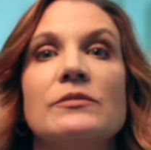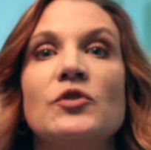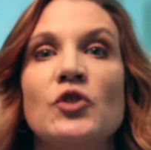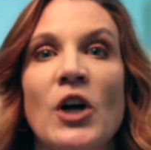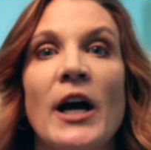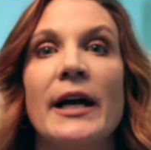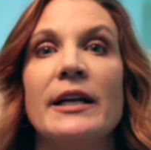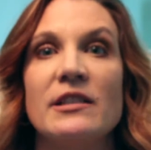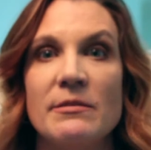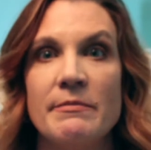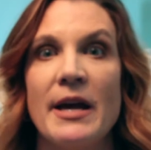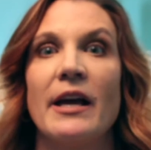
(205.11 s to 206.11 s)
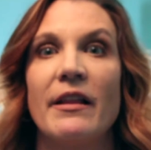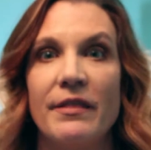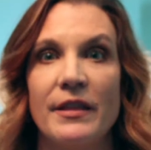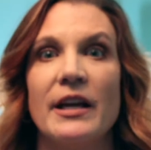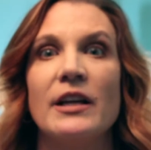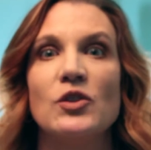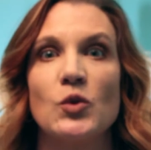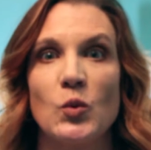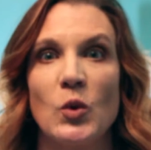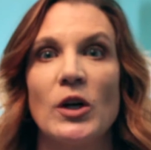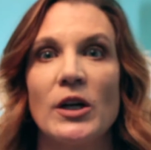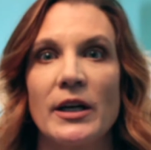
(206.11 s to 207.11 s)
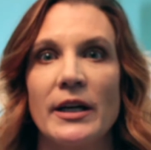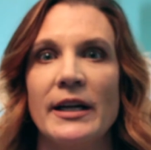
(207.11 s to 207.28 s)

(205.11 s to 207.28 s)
trying to make things work,